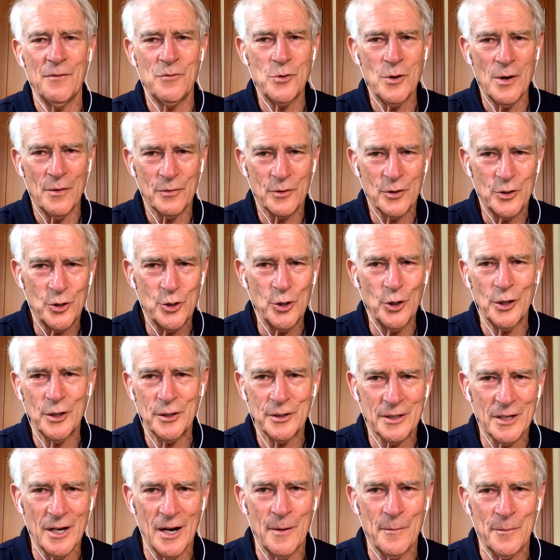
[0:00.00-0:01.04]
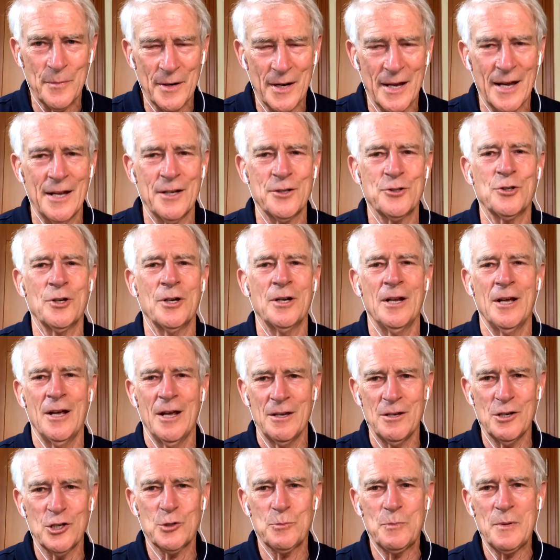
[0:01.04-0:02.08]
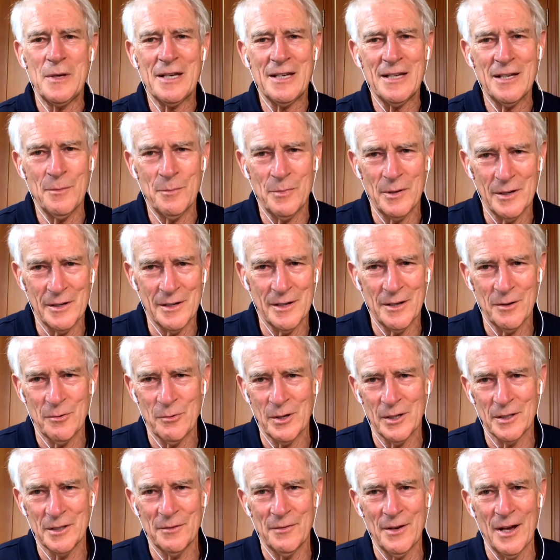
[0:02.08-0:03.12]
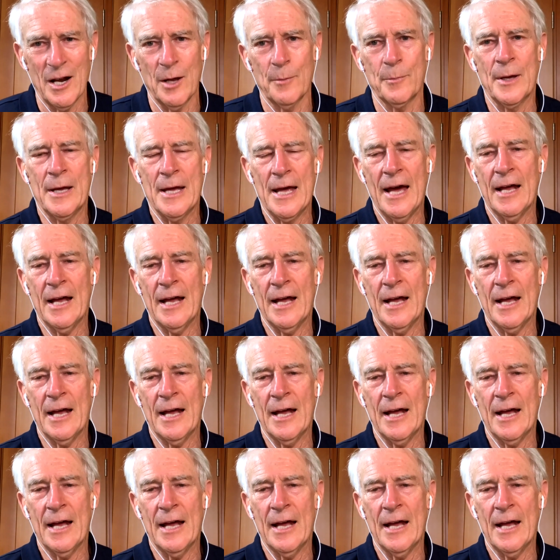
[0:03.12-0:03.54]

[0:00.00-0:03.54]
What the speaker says: if you have good comprehension, your speaking ability will develop.